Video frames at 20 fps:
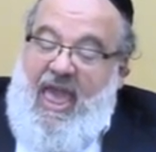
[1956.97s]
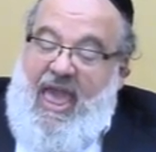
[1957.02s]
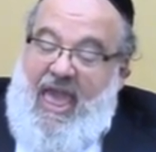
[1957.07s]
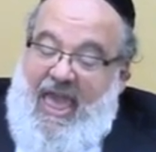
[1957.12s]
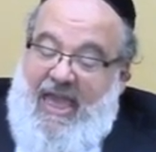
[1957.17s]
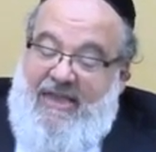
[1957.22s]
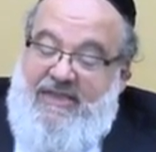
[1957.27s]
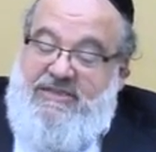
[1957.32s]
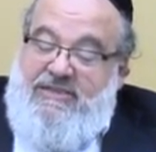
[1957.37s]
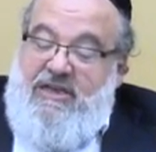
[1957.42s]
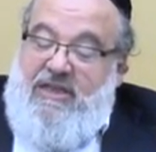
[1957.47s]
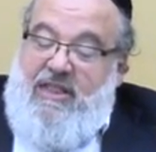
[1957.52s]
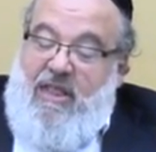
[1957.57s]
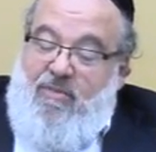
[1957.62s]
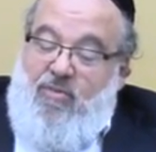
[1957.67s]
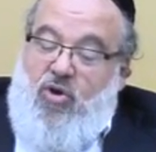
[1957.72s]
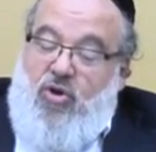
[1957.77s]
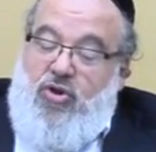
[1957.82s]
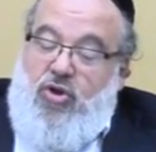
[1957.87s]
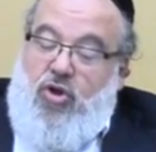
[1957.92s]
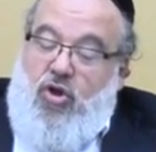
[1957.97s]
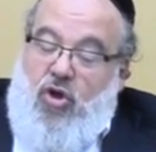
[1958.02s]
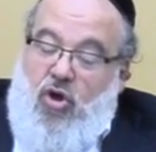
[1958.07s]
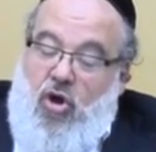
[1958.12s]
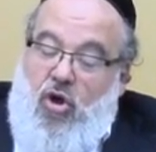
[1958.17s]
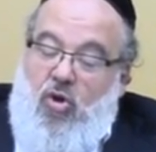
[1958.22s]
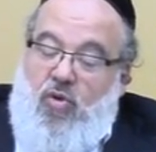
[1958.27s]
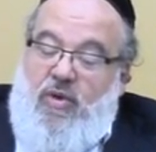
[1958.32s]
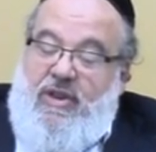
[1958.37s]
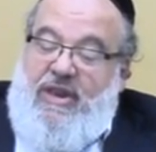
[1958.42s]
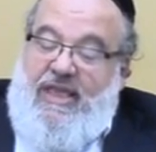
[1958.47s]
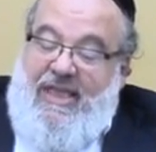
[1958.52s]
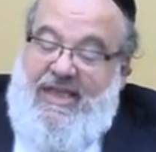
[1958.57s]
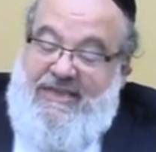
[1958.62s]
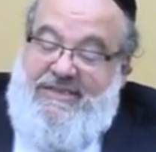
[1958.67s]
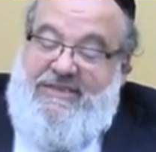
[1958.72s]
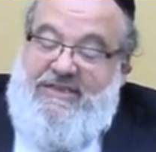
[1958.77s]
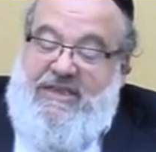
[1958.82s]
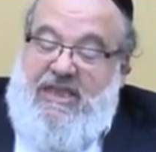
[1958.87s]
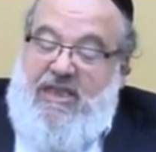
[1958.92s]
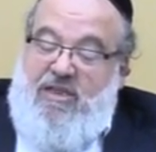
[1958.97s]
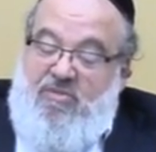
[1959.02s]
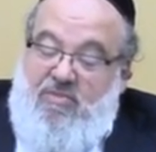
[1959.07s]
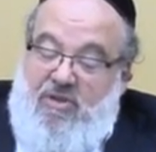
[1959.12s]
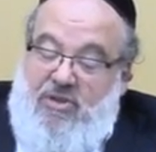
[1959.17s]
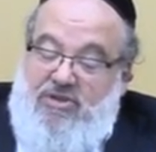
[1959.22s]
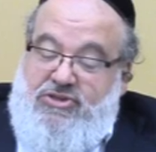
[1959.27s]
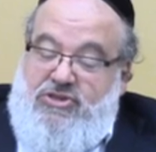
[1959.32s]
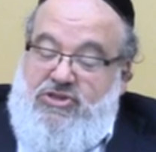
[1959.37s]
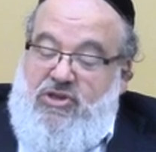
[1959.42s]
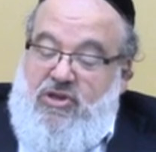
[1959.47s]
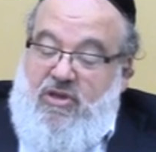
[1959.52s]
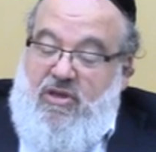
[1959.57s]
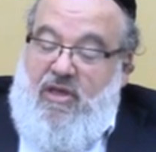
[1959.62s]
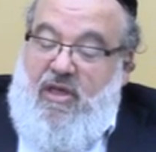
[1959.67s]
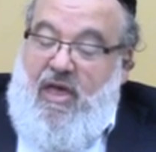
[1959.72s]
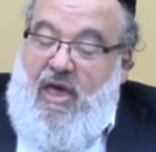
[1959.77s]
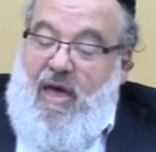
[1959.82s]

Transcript: Ezel, I'm going to go in Iskin Milsa.